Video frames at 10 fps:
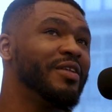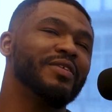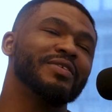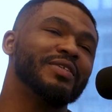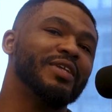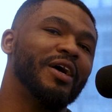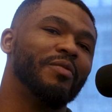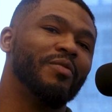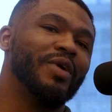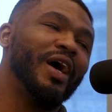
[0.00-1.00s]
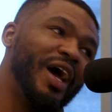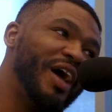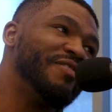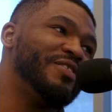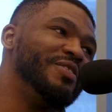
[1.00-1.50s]
This is not what I
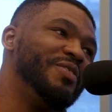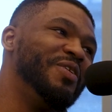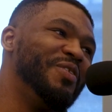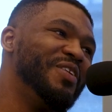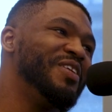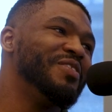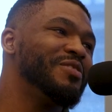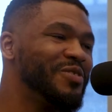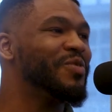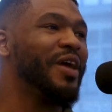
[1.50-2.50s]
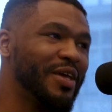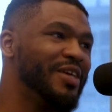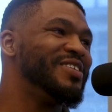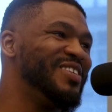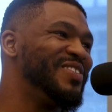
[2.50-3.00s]
have to do. This is what I
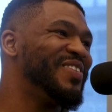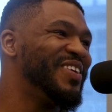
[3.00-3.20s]
get to do.